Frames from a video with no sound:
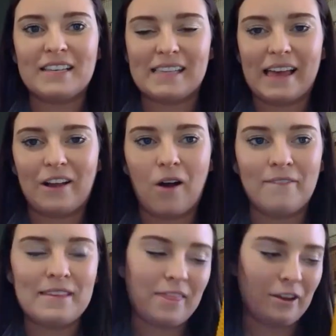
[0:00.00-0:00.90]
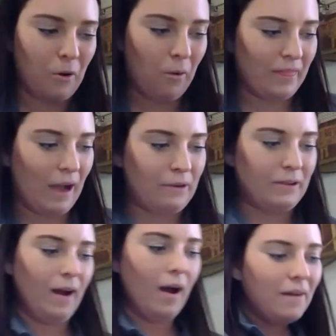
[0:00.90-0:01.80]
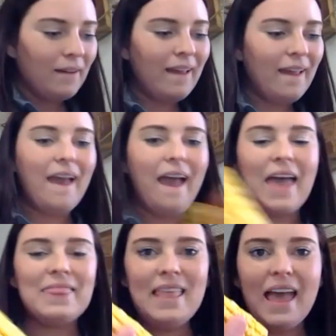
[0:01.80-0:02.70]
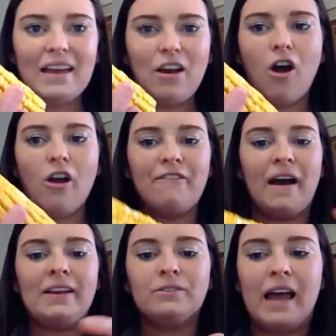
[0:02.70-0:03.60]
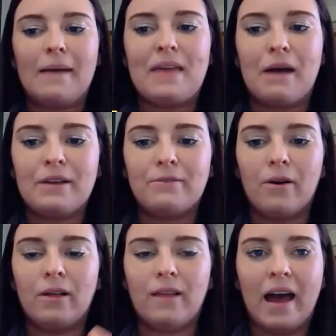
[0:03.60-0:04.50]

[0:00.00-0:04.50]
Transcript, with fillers: just like all of the other corn that we grow. And then our final type that we grow a